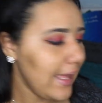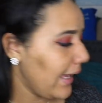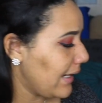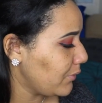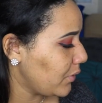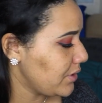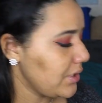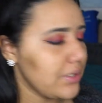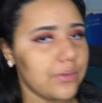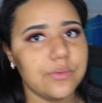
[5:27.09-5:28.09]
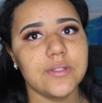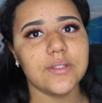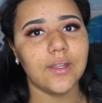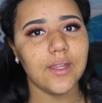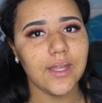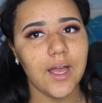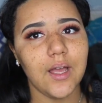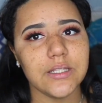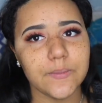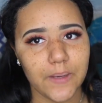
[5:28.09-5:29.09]
and I'm going to use
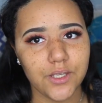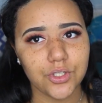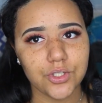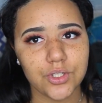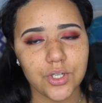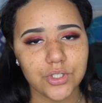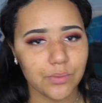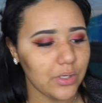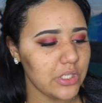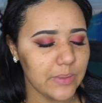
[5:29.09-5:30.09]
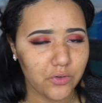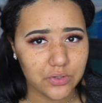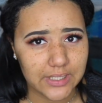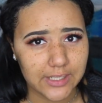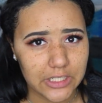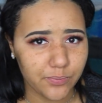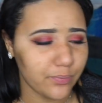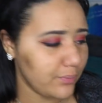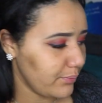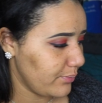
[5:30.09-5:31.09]
a sponge. So I'm gonna use my Real Techniques
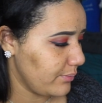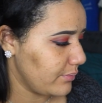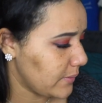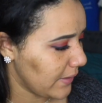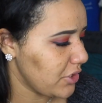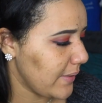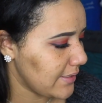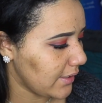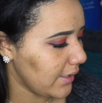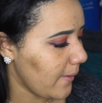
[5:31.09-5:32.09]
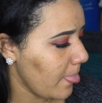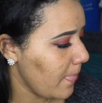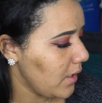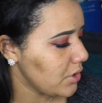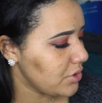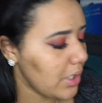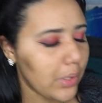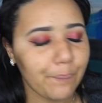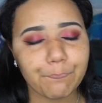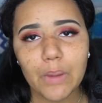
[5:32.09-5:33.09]
sponge basically.
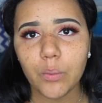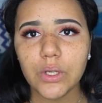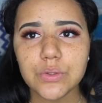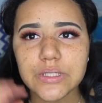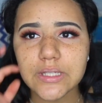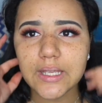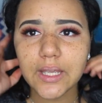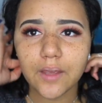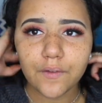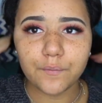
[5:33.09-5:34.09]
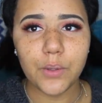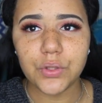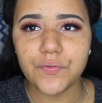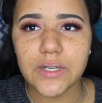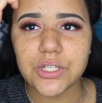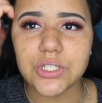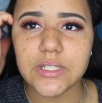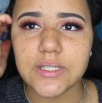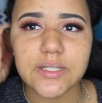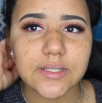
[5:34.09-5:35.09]
So we're gonna see if both
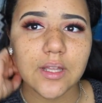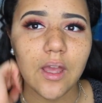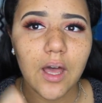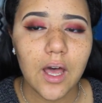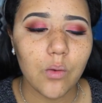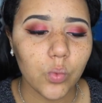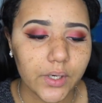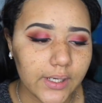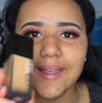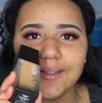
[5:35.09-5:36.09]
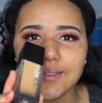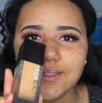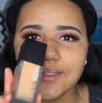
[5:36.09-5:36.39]
finishes work. It